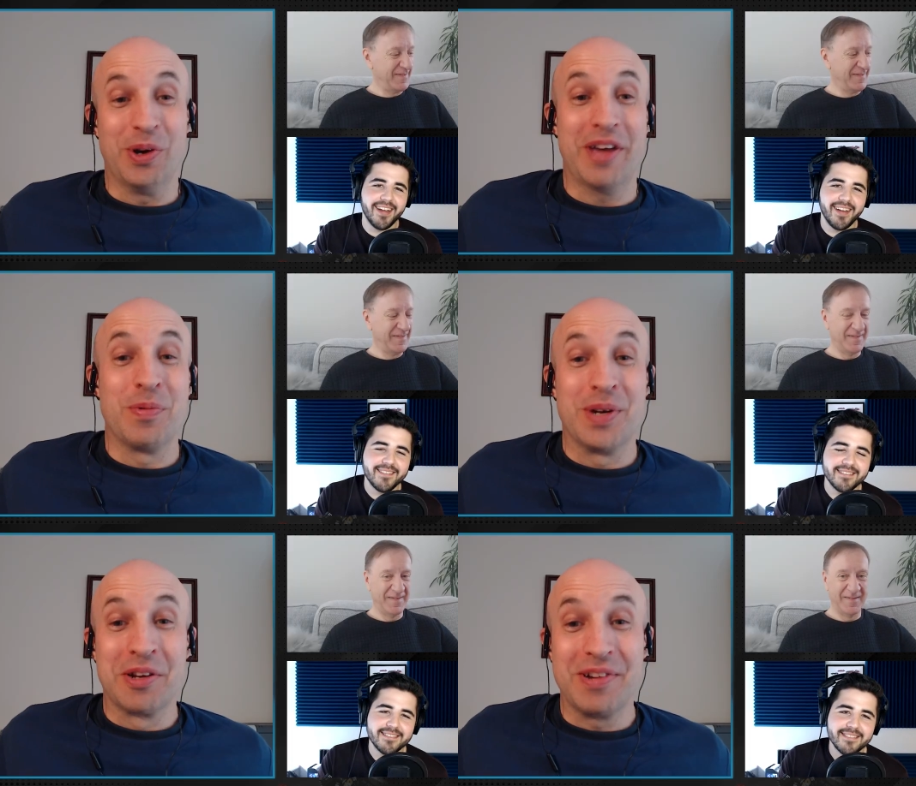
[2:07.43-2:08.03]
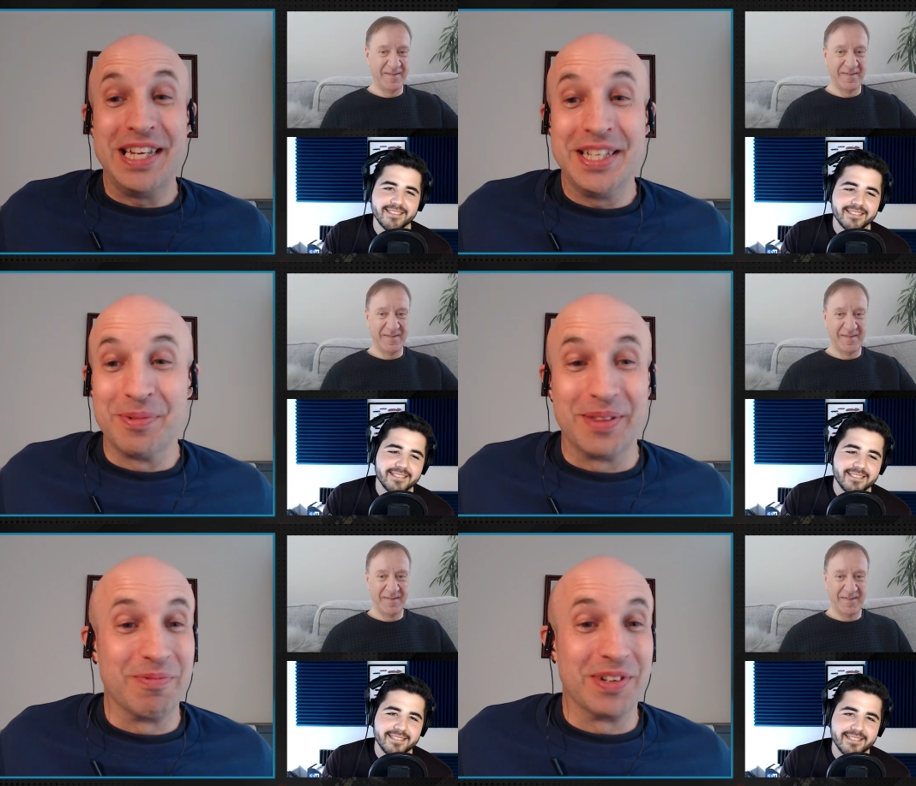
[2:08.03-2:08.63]
Speaker 1: not everyone
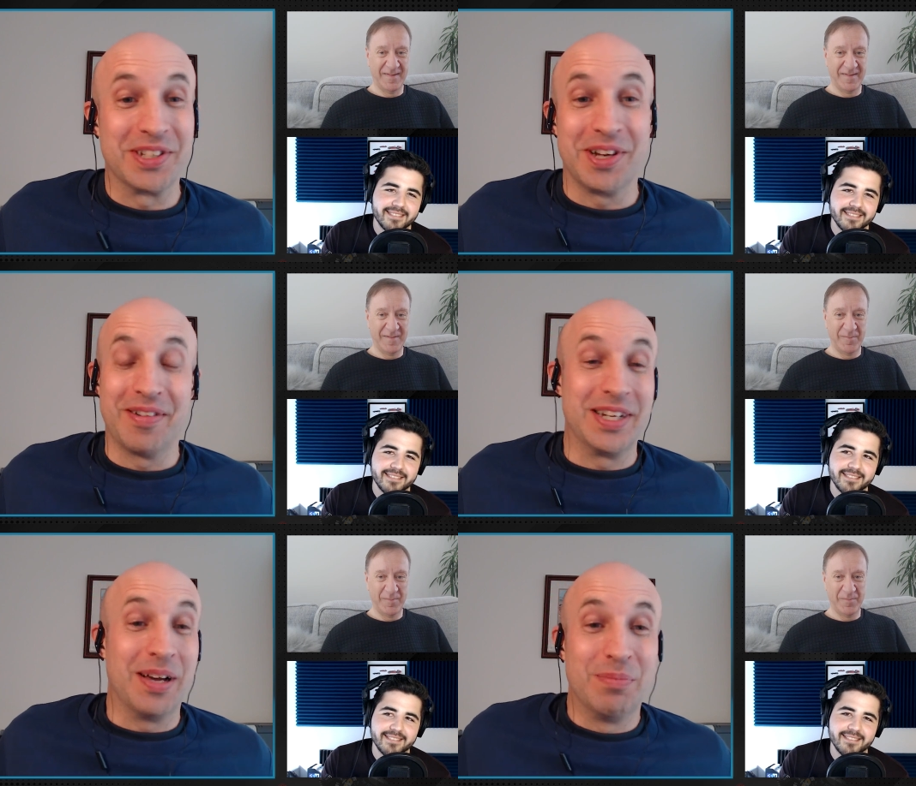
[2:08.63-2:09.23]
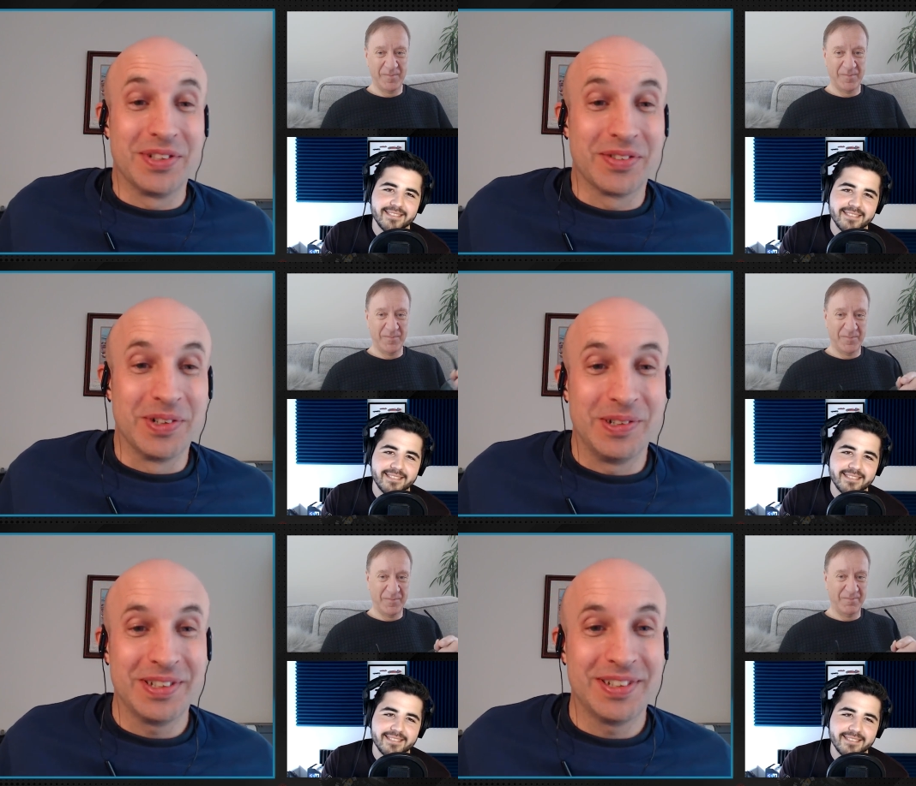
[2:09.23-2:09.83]
agrees with retiring numbers, of
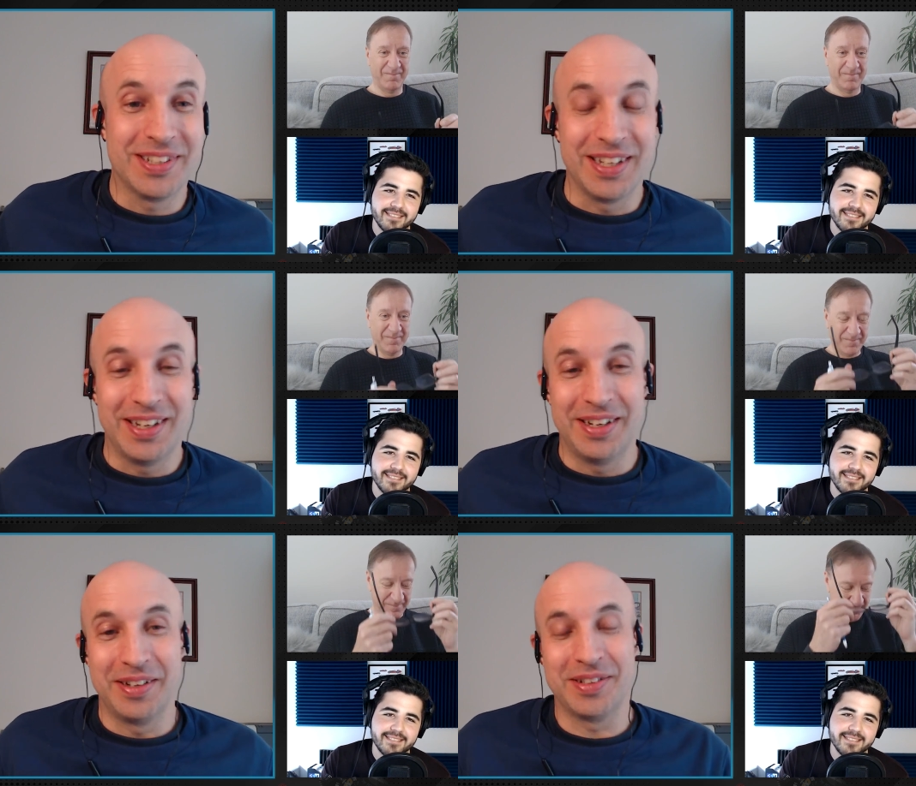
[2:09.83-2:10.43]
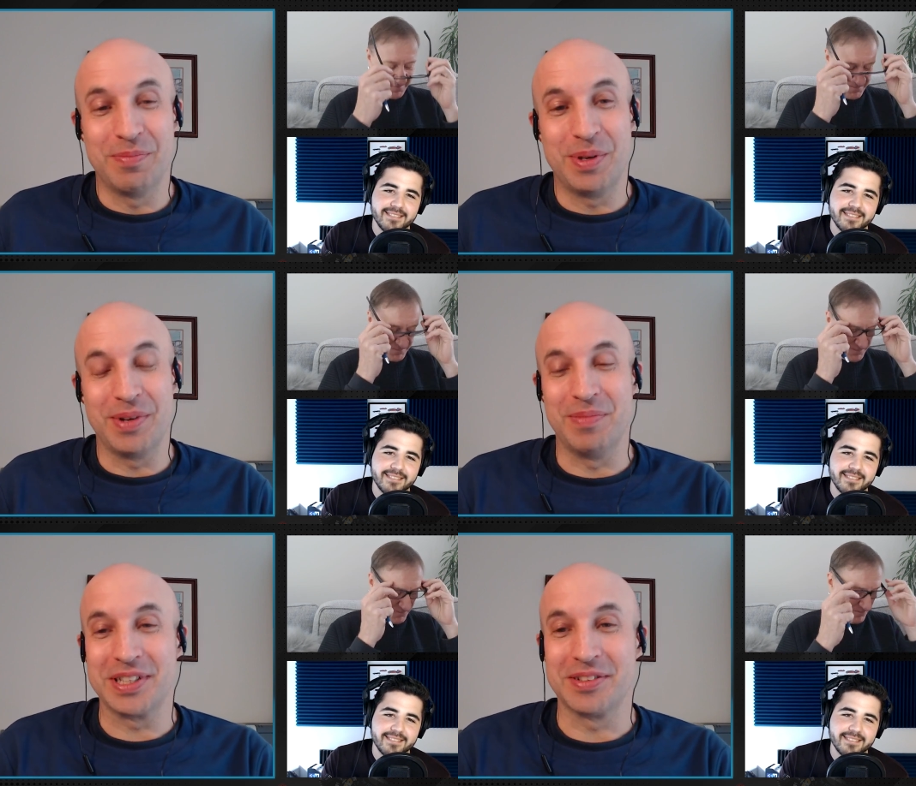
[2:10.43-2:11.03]
course. Uh, I know some
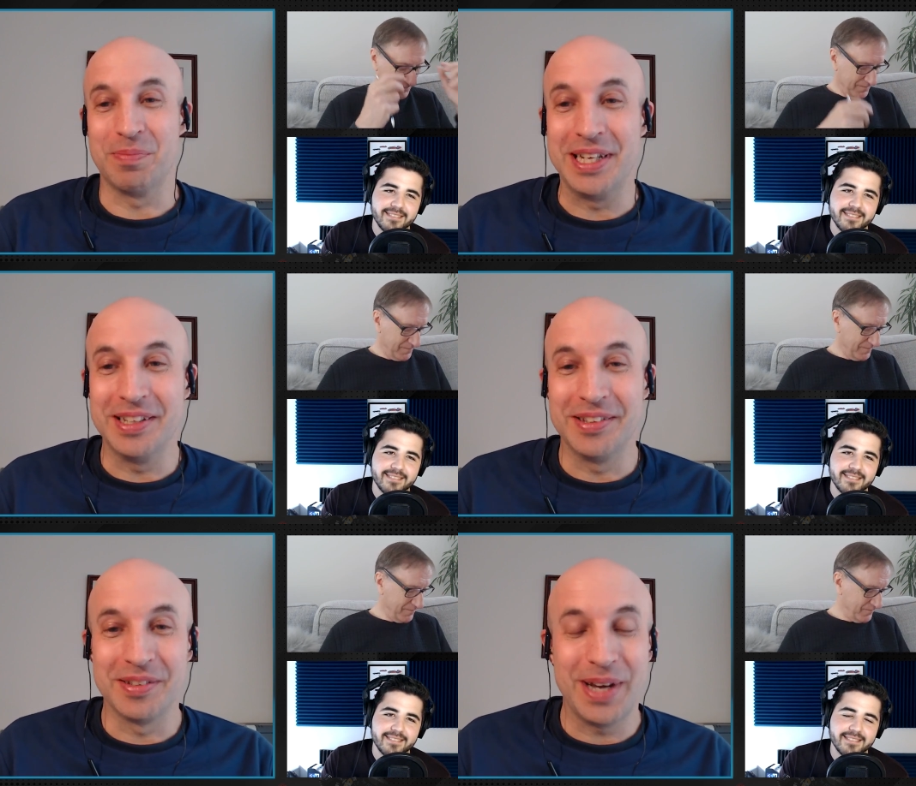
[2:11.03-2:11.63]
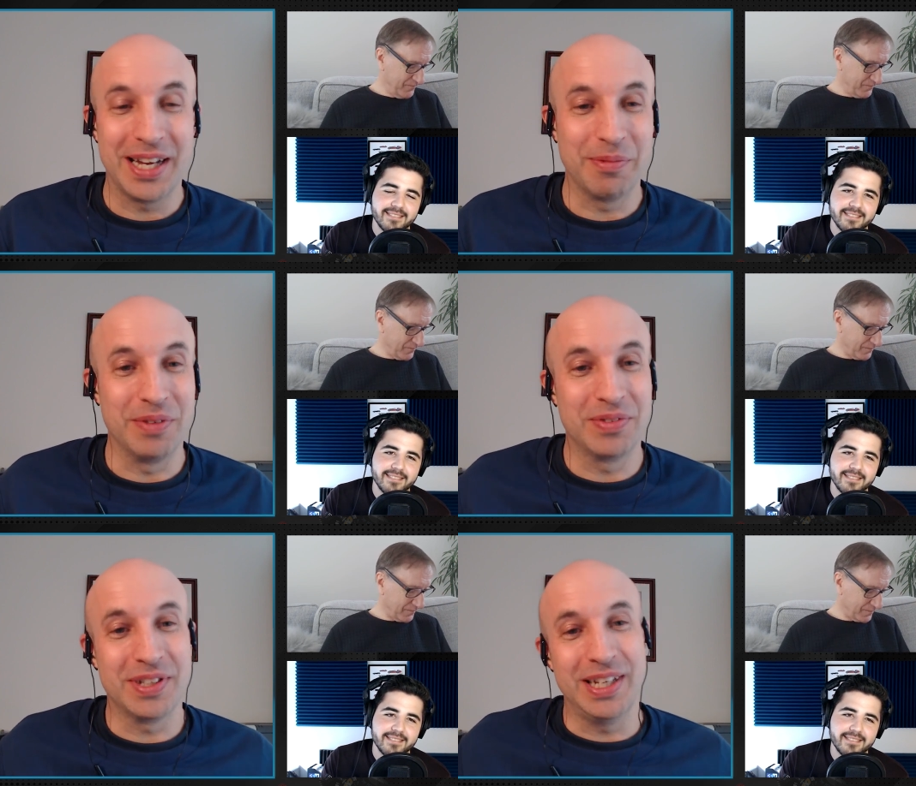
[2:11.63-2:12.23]
people have mixed opinions about it.
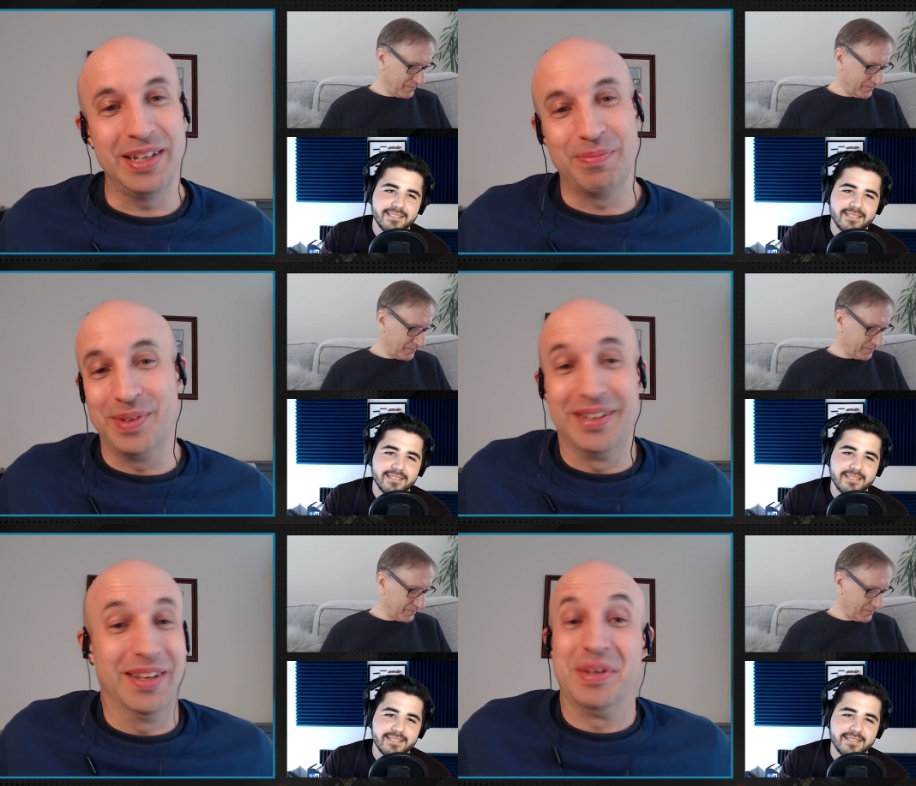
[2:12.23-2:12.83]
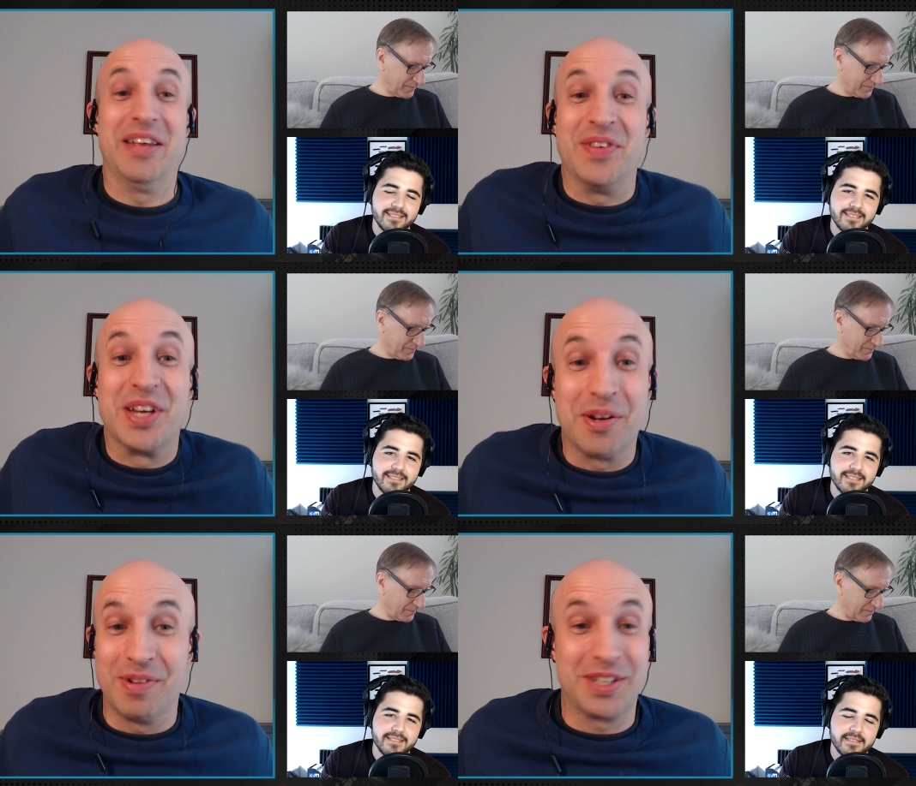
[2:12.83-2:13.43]
We've seen, it, but I mean, if you're
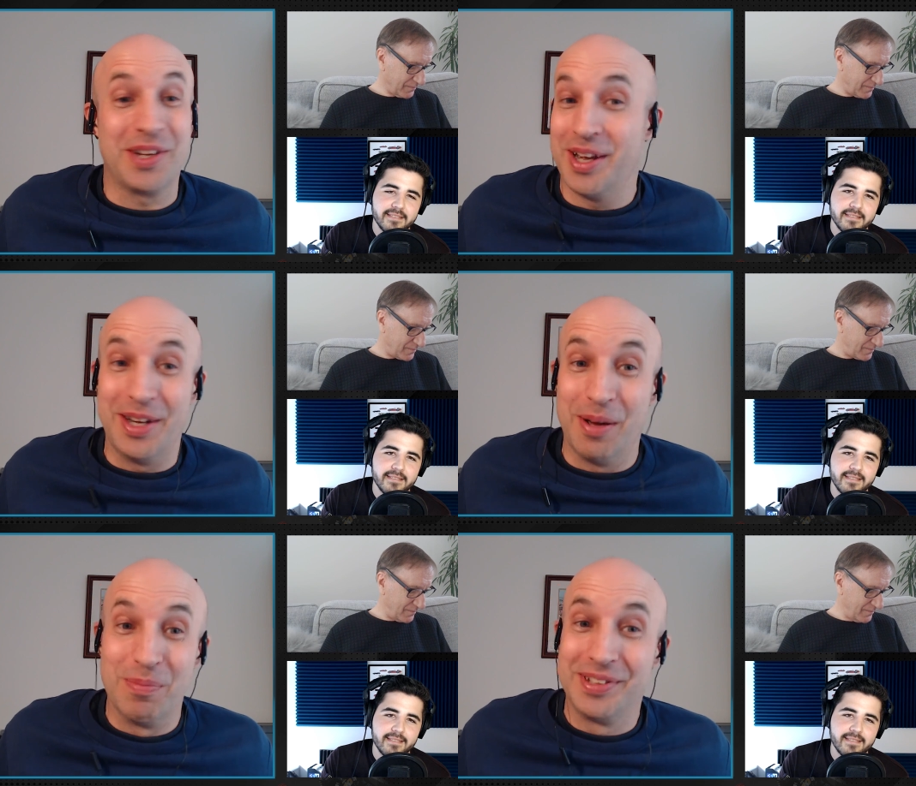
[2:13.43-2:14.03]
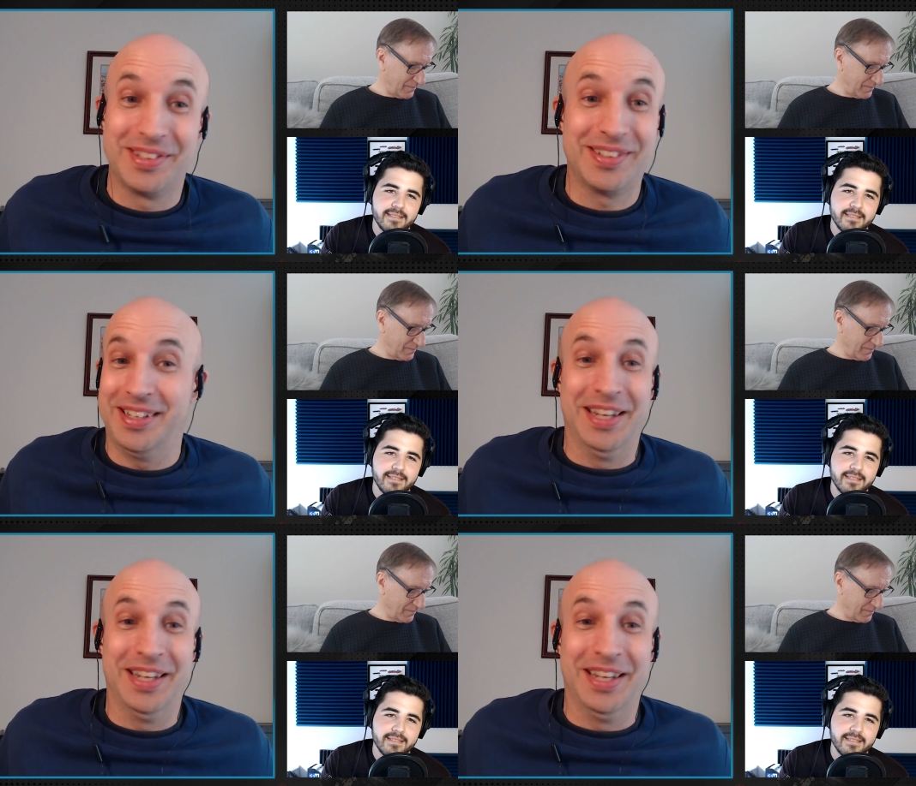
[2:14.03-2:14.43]
going to retire numbers,